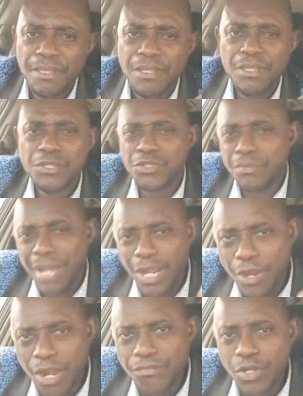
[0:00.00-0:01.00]
So my
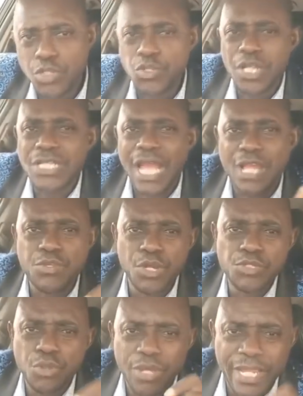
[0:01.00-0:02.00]
governor just I should
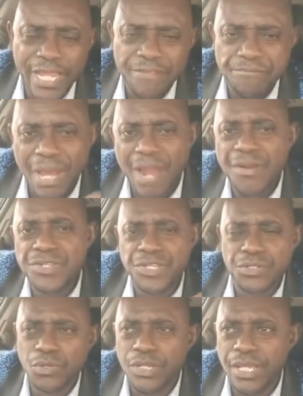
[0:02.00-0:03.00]
also give priority
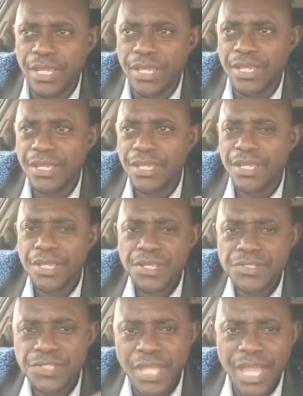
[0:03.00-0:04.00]
to the
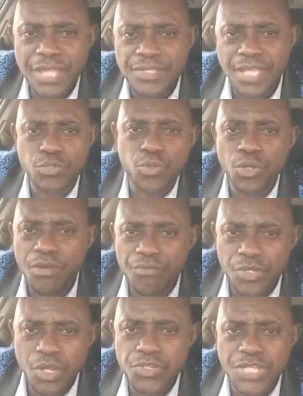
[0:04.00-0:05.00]
State School of
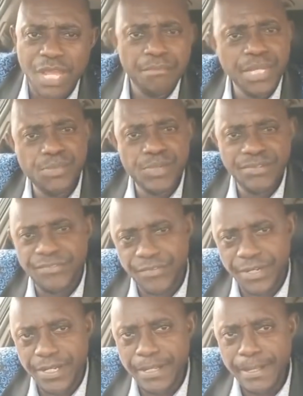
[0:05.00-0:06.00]
Nursing and
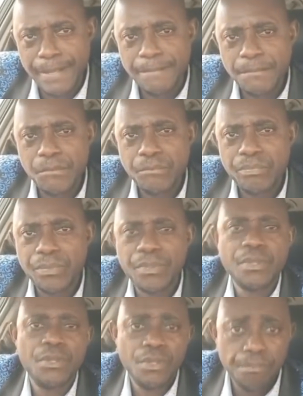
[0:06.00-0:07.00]
Midwifery.
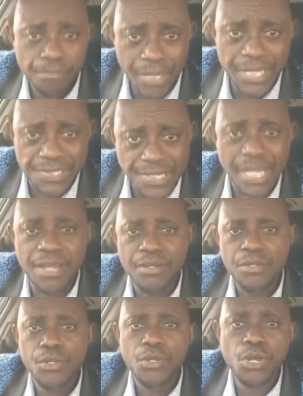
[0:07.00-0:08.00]
Please, sir,
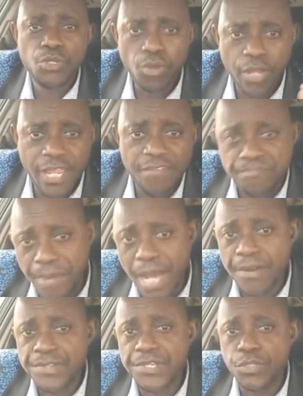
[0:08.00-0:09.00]
also give
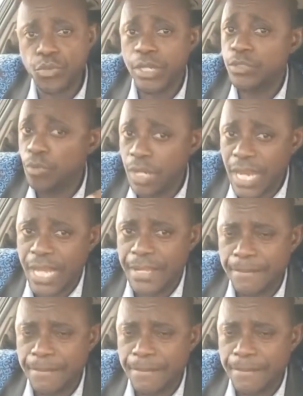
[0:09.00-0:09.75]
priority to EDO line.